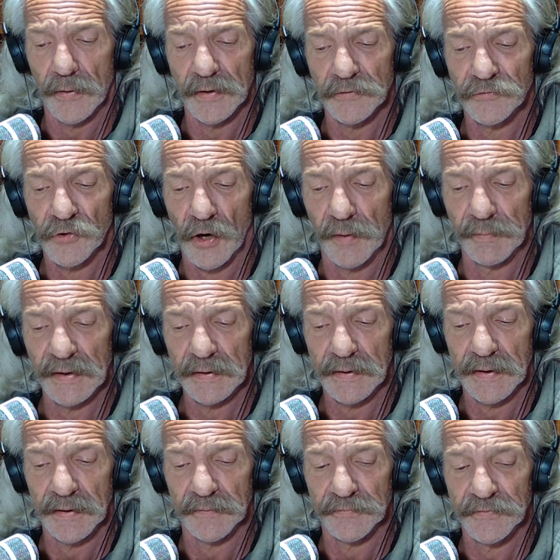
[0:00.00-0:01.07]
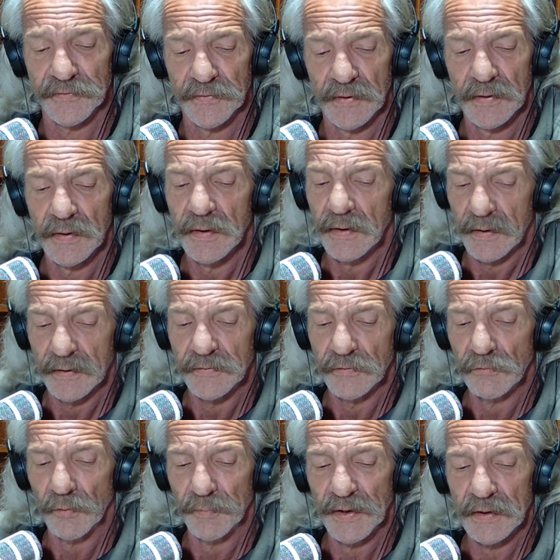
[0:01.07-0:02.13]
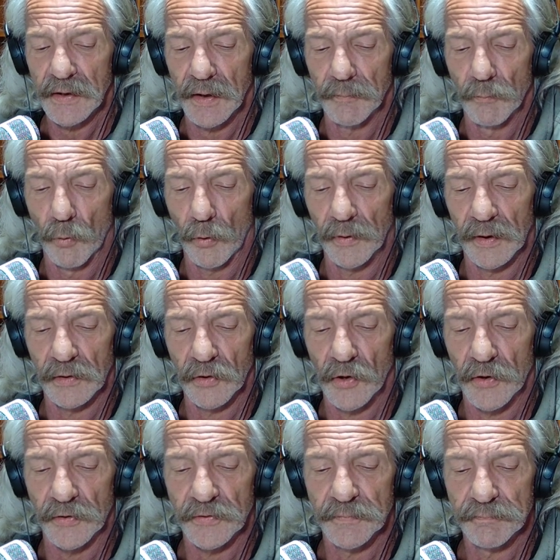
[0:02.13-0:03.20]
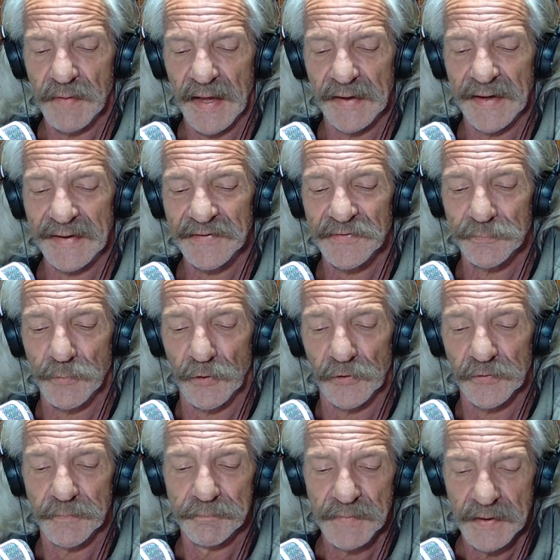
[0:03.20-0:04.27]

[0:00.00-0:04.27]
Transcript: and charming gifts, you will become more alert and expert